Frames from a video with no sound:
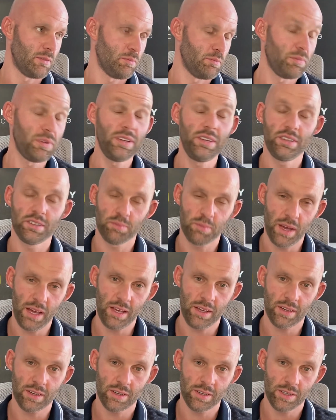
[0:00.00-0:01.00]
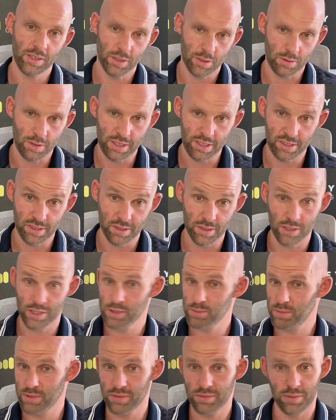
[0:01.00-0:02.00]
please make your
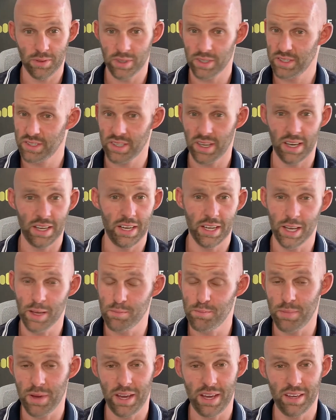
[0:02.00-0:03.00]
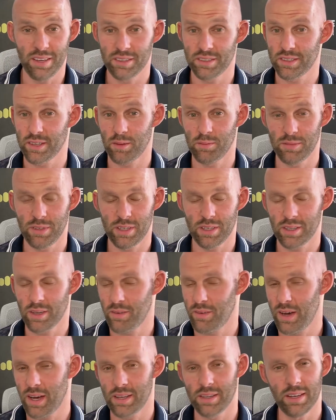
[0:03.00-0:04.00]
research before signing and paying something.
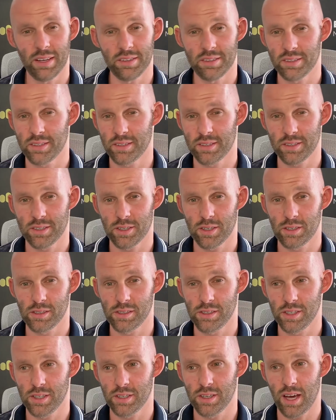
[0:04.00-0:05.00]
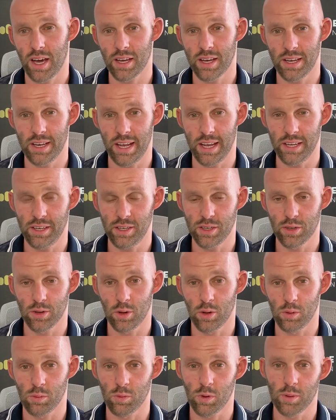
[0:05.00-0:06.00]
Come on, you're not an
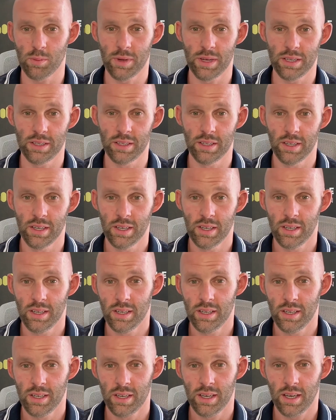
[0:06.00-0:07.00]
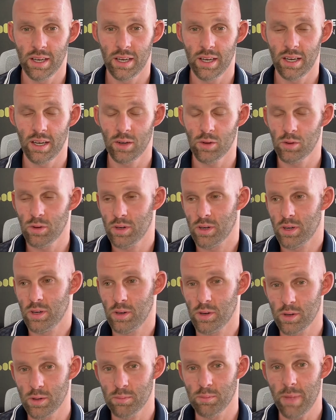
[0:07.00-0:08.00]
80-year-old woman
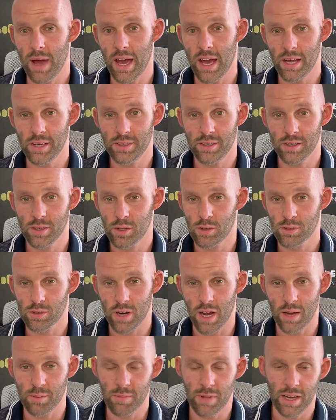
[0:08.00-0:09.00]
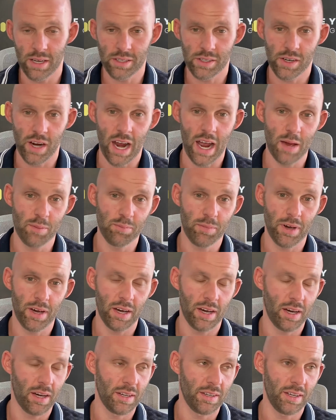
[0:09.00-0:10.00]
or man, grandma and
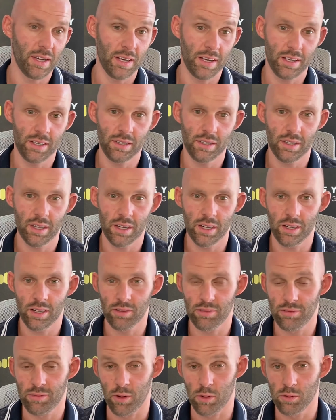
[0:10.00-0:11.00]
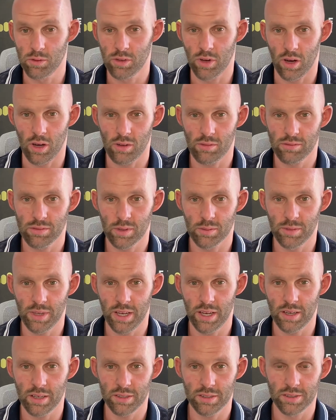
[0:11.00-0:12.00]
grandpa getting a phone call from
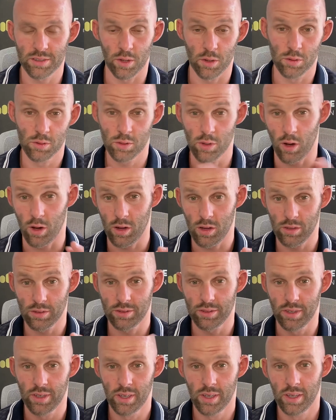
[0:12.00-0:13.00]
their so-called